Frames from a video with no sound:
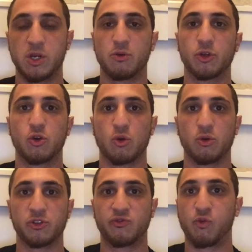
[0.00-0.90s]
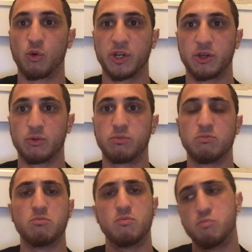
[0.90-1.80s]
girls for you.
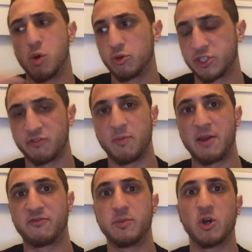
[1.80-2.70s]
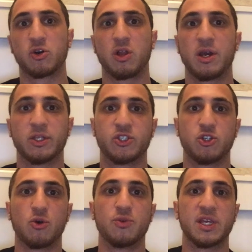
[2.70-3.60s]
Most of my female clients
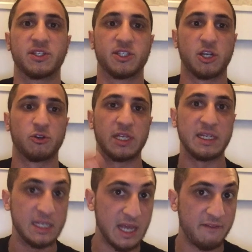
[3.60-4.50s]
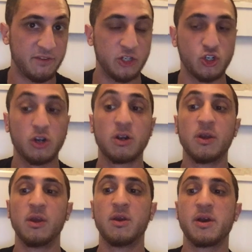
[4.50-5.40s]
don't necessarily need that feature.
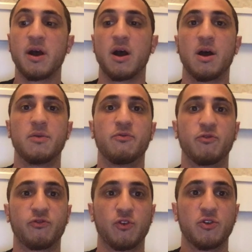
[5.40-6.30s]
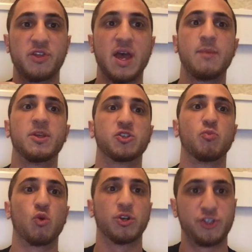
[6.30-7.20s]
For them, it's
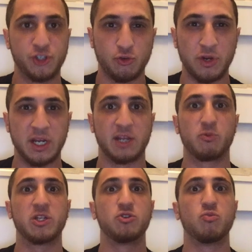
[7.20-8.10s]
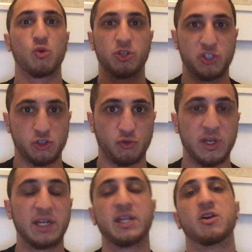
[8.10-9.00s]
more screening. We do more
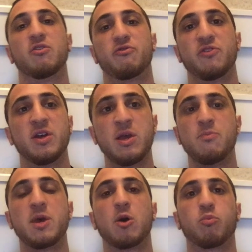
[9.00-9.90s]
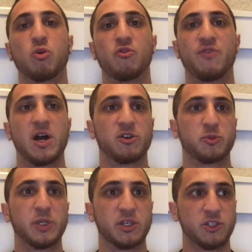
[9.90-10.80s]
screening of male profiles
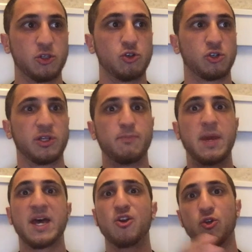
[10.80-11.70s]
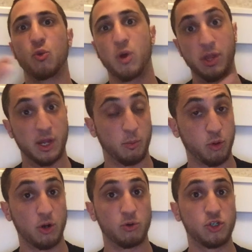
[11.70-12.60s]
because usually men are the one that
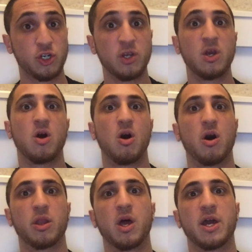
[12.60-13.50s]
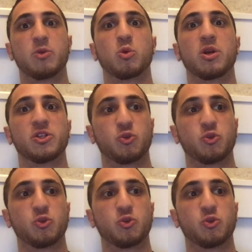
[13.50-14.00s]
approach online, whereas